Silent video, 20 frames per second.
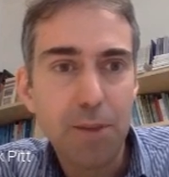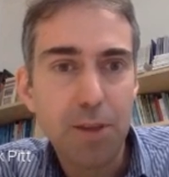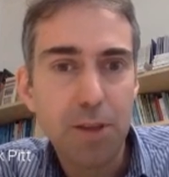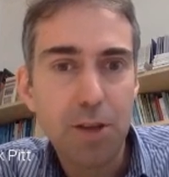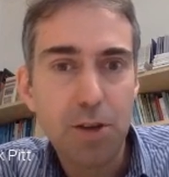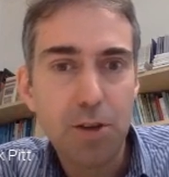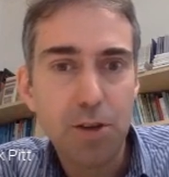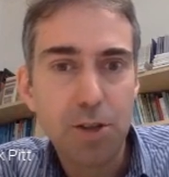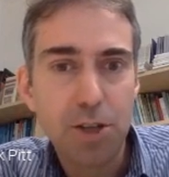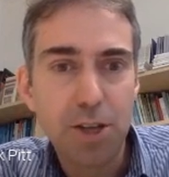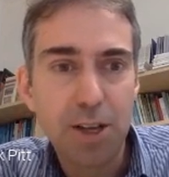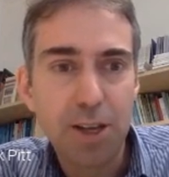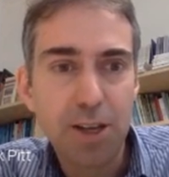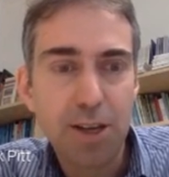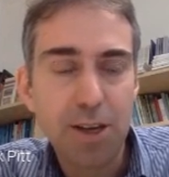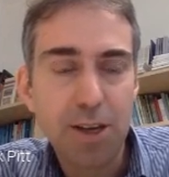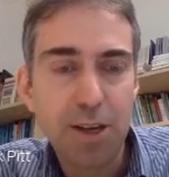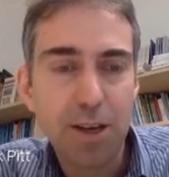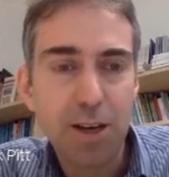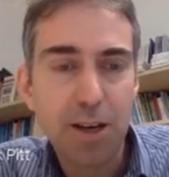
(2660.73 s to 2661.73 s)

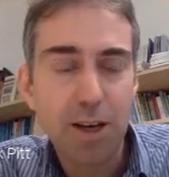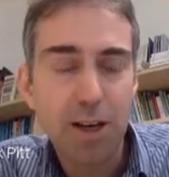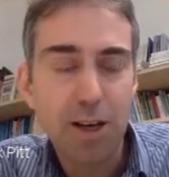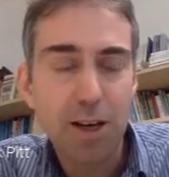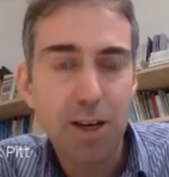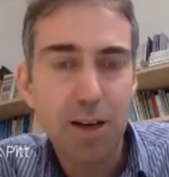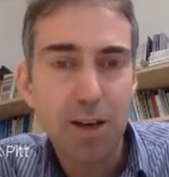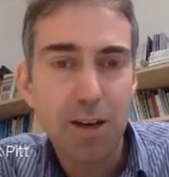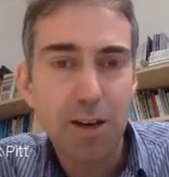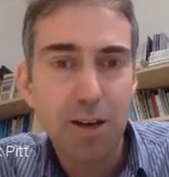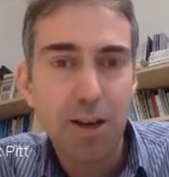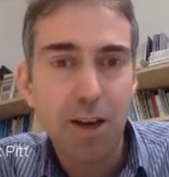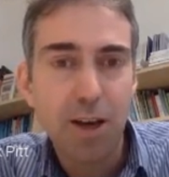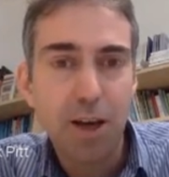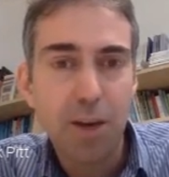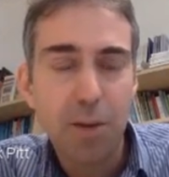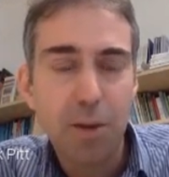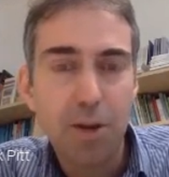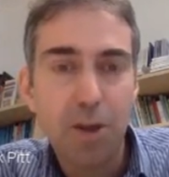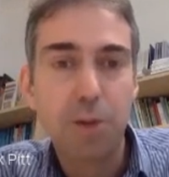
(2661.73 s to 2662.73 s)
usually
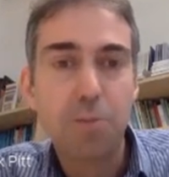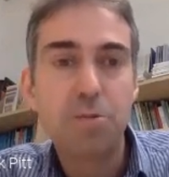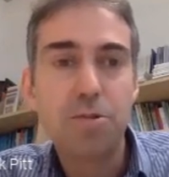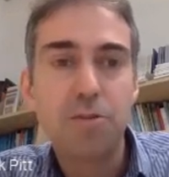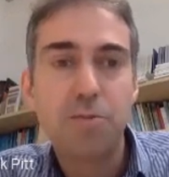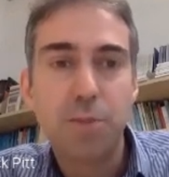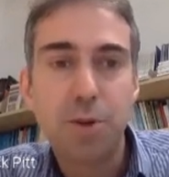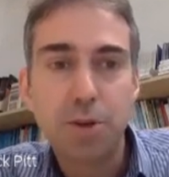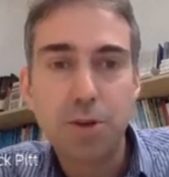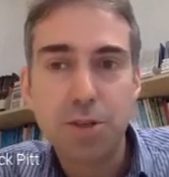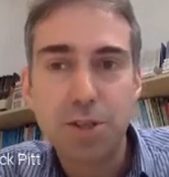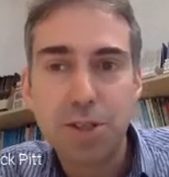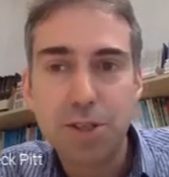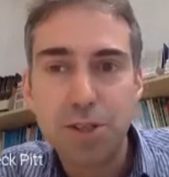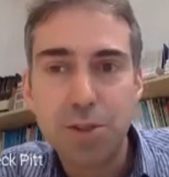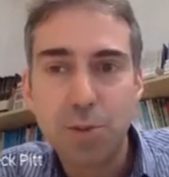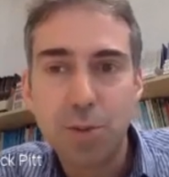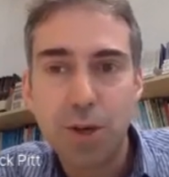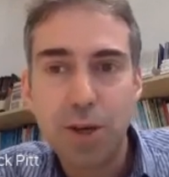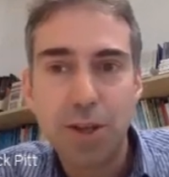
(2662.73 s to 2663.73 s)
a number of
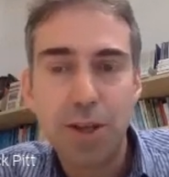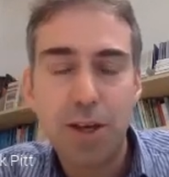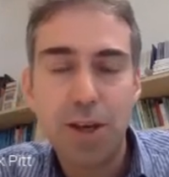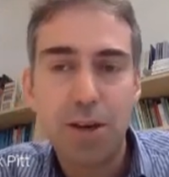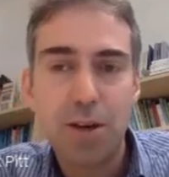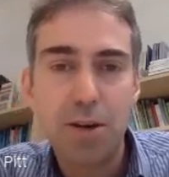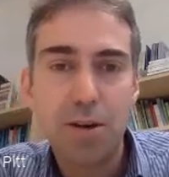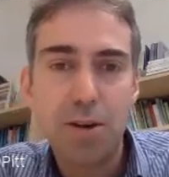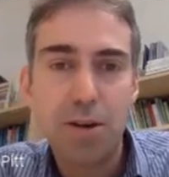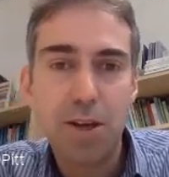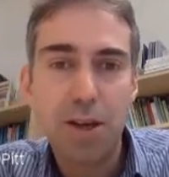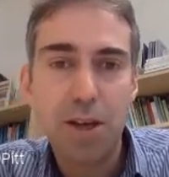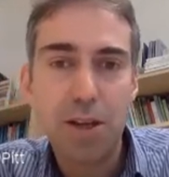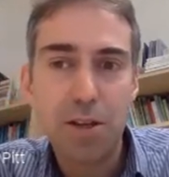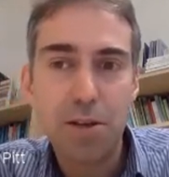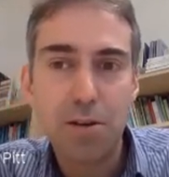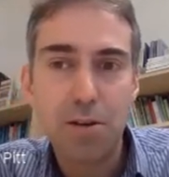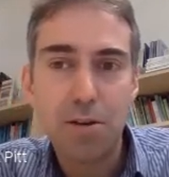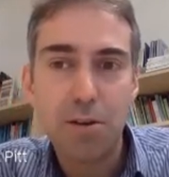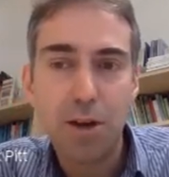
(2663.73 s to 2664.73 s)
boxes where they can
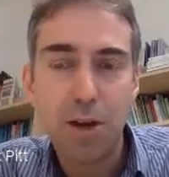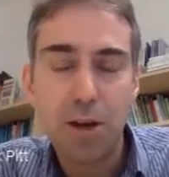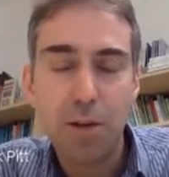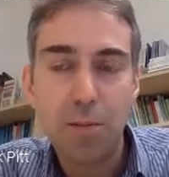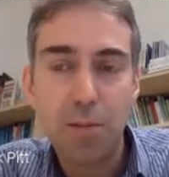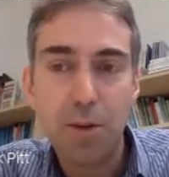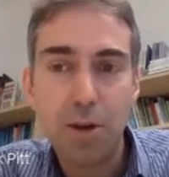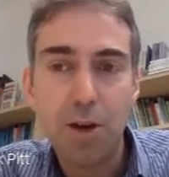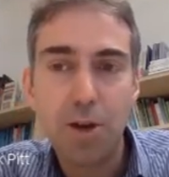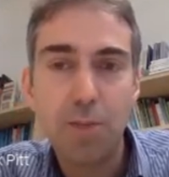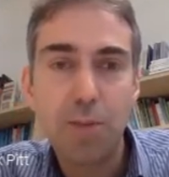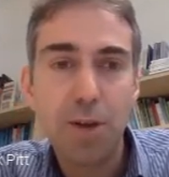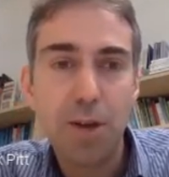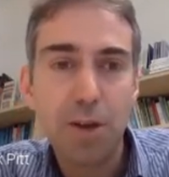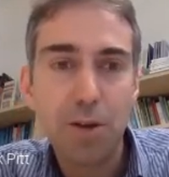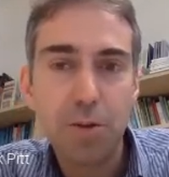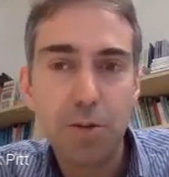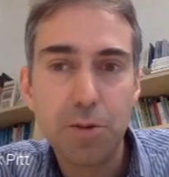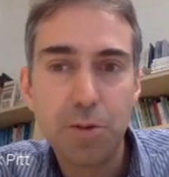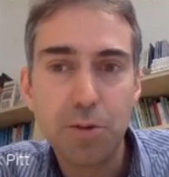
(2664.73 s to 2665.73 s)
either
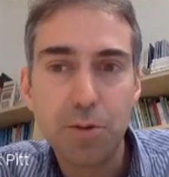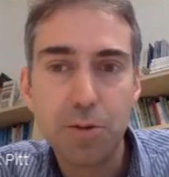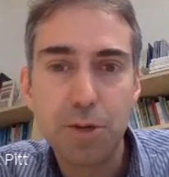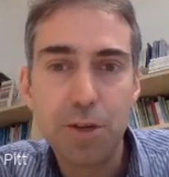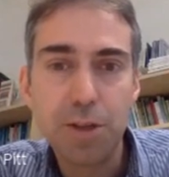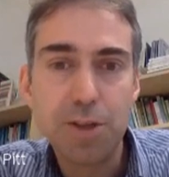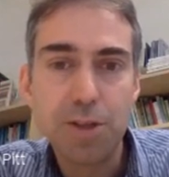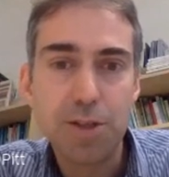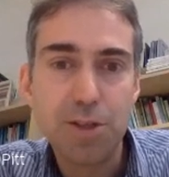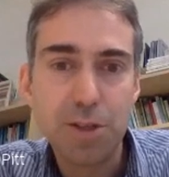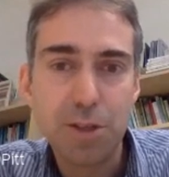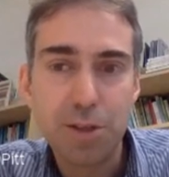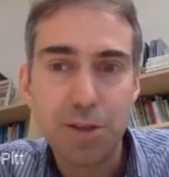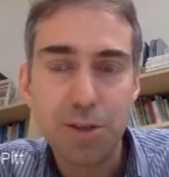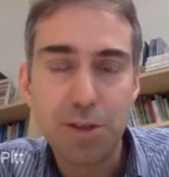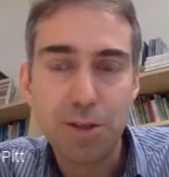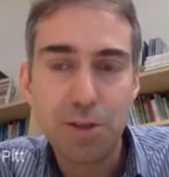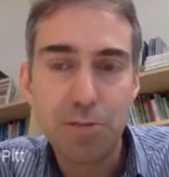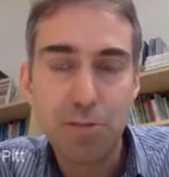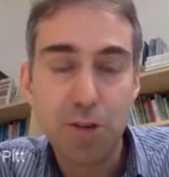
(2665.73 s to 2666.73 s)
upload or
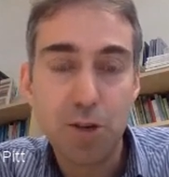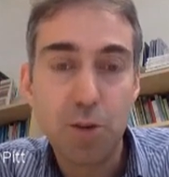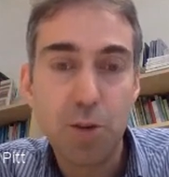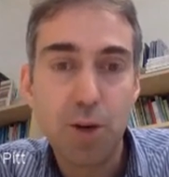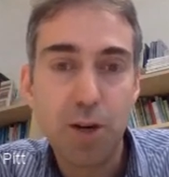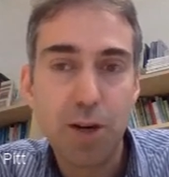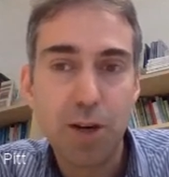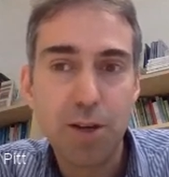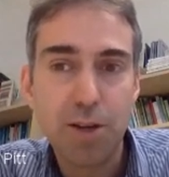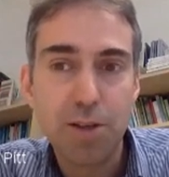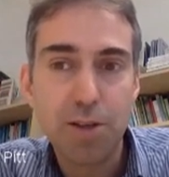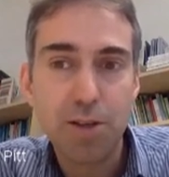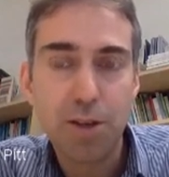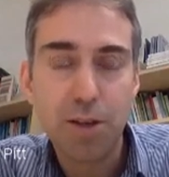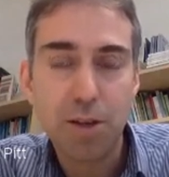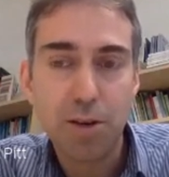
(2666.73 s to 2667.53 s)
insert the required